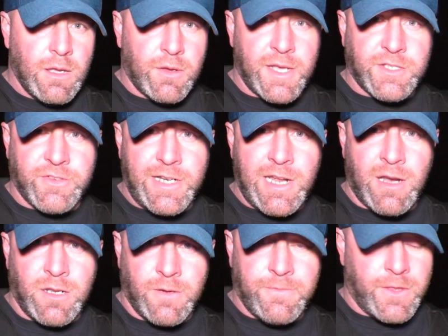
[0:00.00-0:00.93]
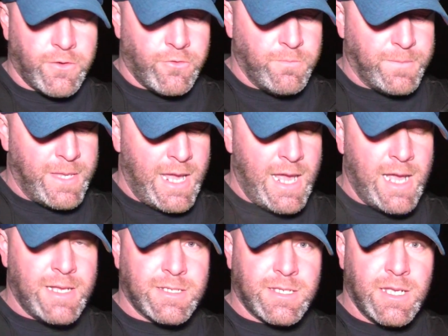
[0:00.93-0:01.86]
Okay, so right now I'm going to look for the group that
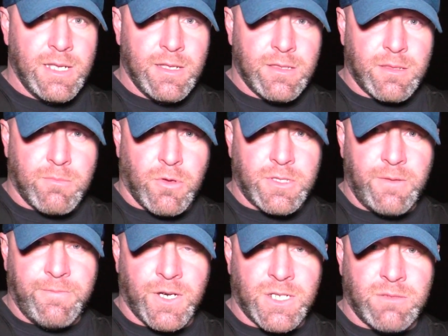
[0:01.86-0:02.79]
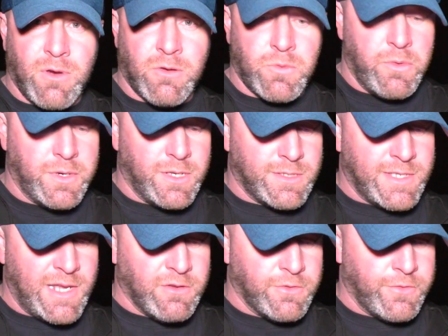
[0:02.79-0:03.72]
has the multifunction mode where we can
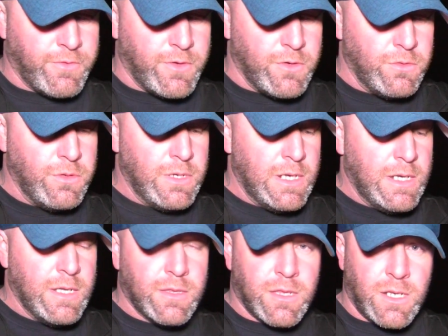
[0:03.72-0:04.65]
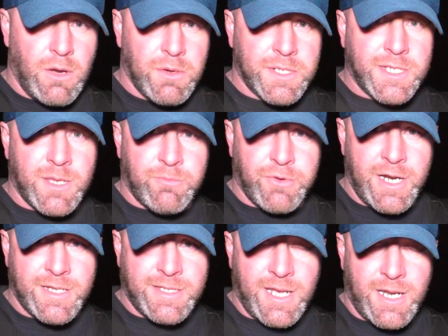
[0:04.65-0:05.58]
cycle through the lowest to the
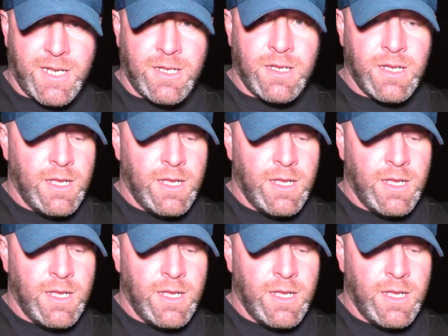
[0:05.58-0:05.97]
brightest setting